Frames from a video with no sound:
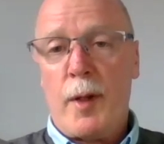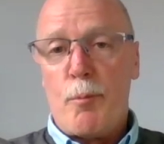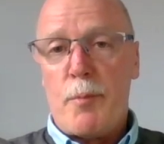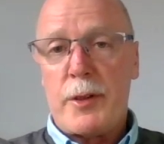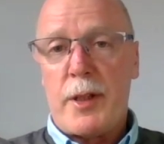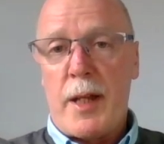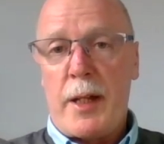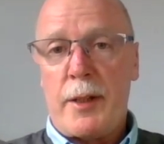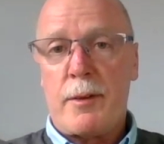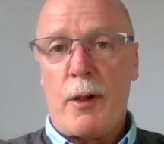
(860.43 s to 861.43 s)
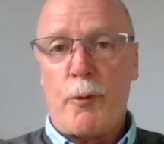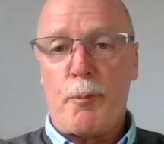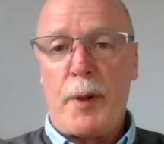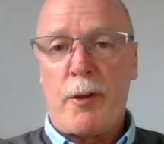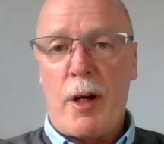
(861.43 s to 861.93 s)
most of that is they'll
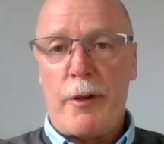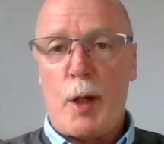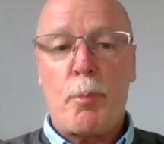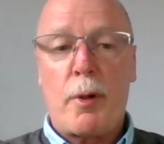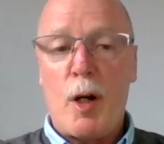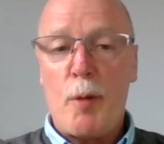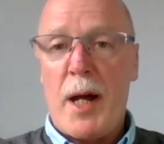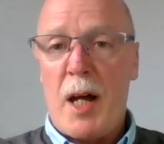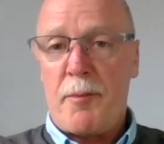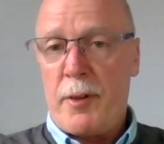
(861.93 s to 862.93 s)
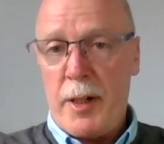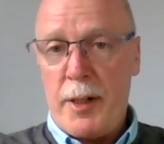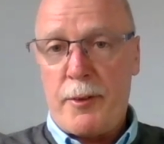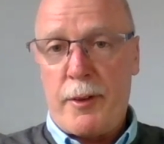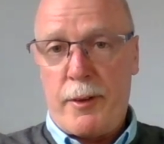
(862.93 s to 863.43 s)
be growing that prime hard variety
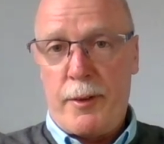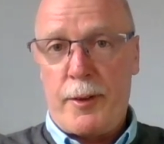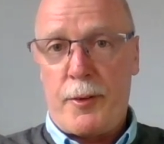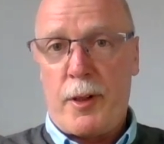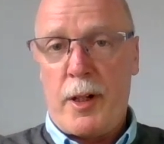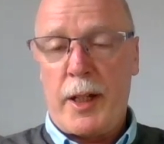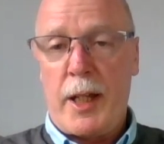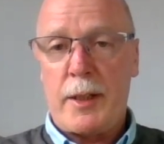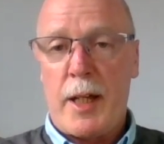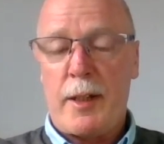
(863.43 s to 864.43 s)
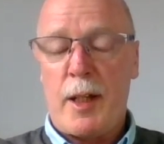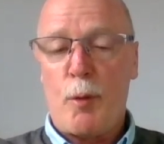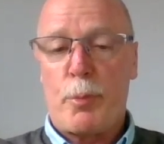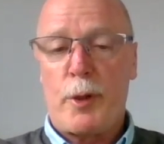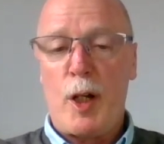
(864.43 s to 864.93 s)
to try and get that
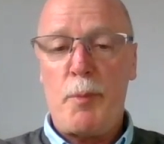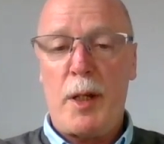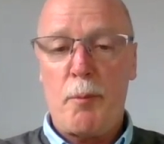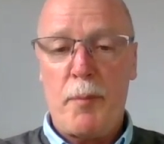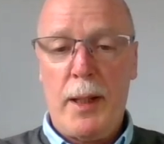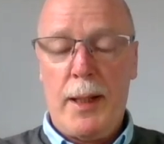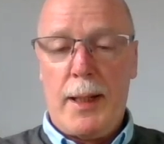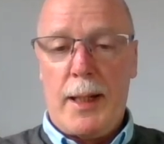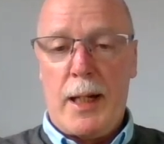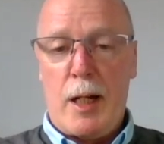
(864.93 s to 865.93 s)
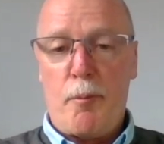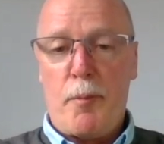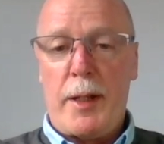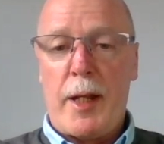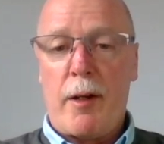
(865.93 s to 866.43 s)
premium
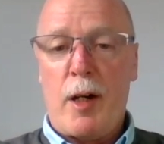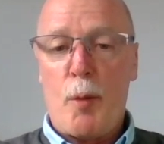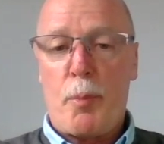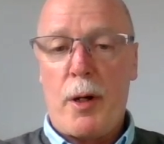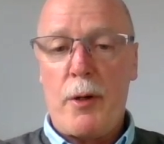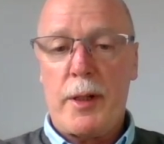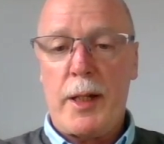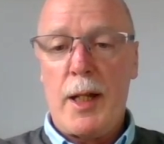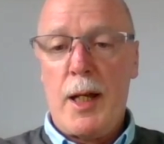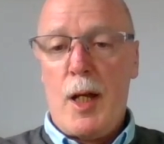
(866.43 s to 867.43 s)
and that higher protein.